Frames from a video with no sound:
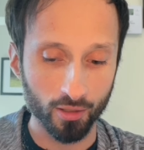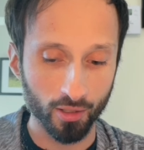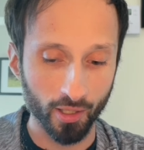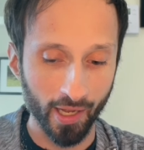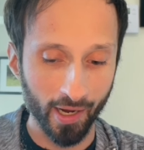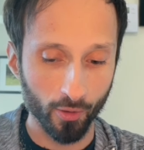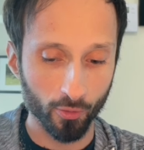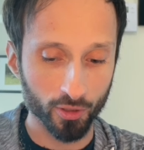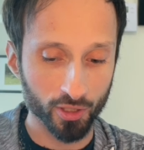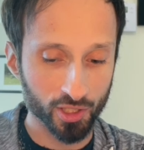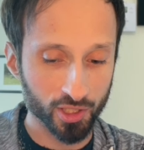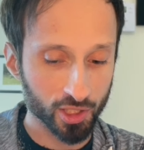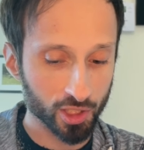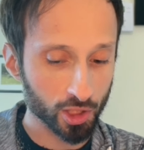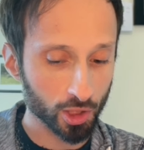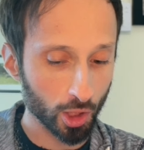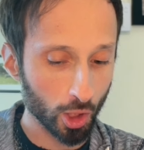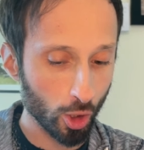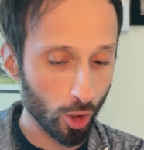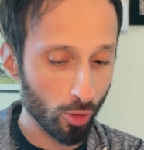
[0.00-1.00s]
our
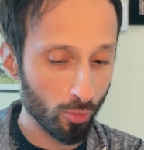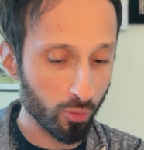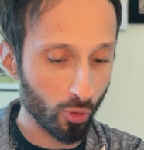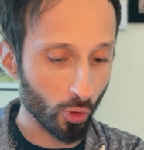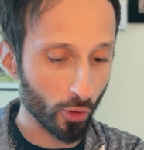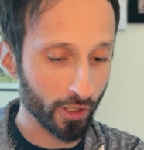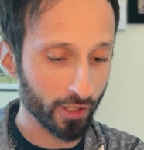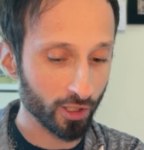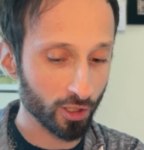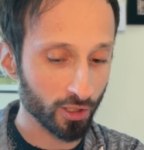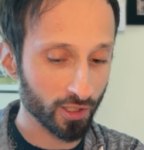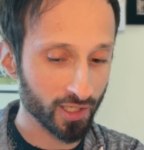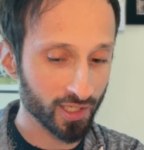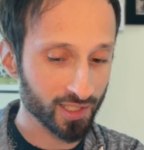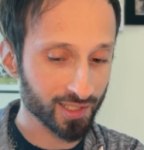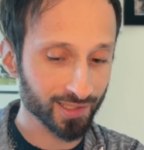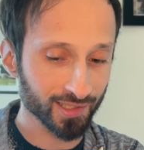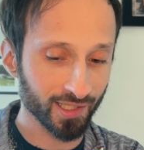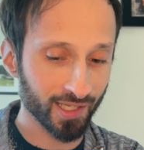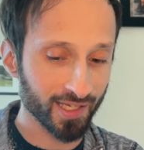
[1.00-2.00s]
slow pointer
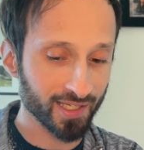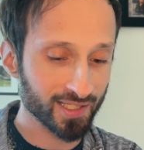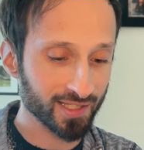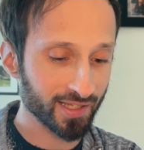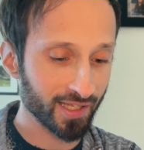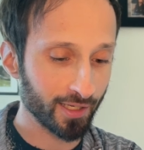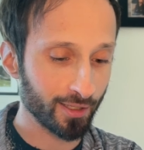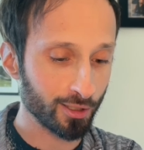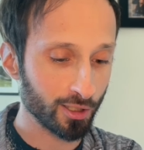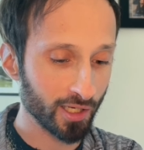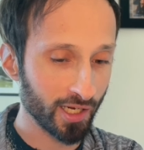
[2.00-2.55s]
is less than or